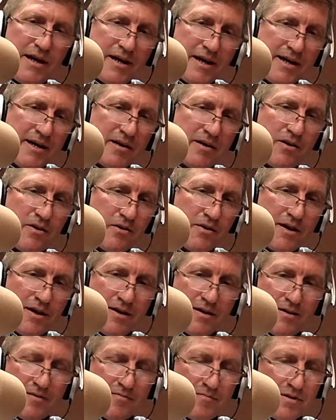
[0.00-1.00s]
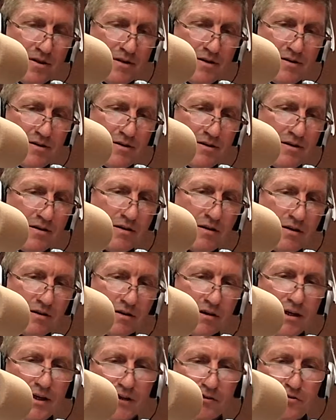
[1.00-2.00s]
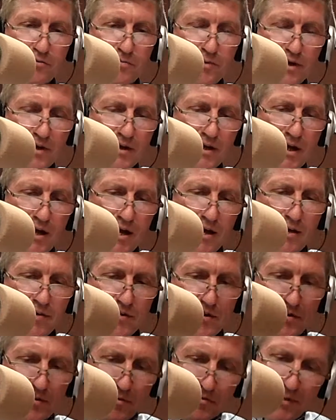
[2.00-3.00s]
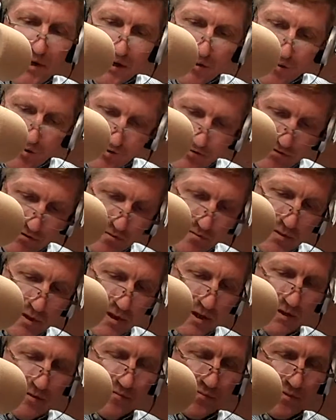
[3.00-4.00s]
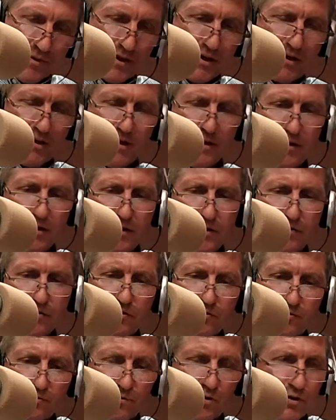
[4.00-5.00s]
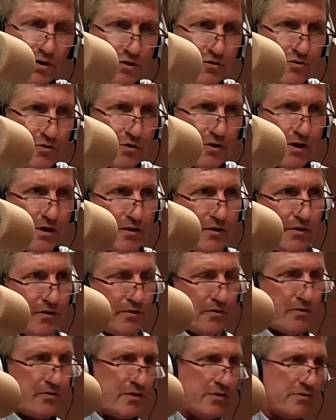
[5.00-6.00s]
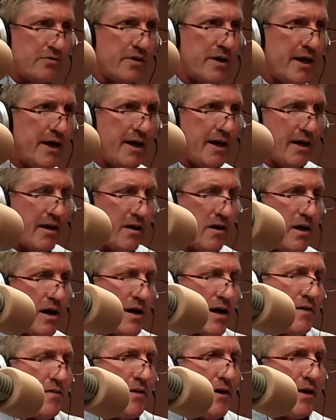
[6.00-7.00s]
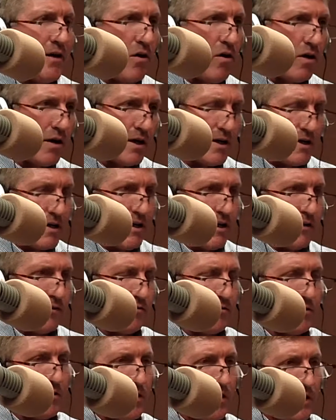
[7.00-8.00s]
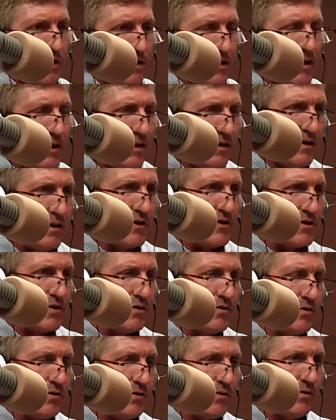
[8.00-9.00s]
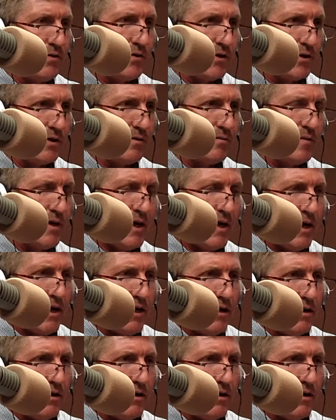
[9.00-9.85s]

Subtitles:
I could go down a list, but the big one for me, and this is really truly huge, is I think architects, in addition to their